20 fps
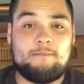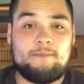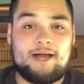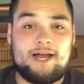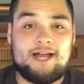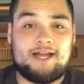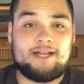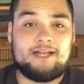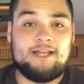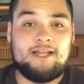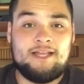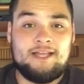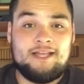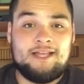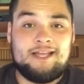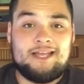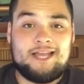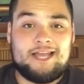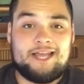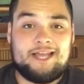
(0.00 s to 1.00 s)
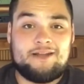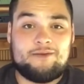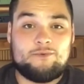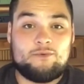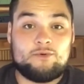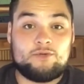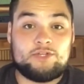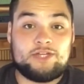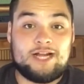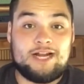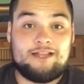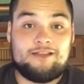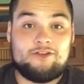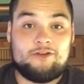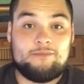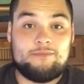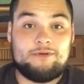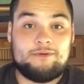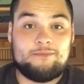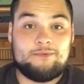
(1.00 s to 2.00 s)
back and we'll chat a
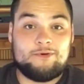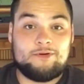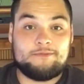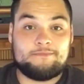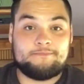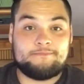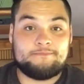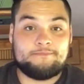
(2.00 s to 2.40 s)
little bit more.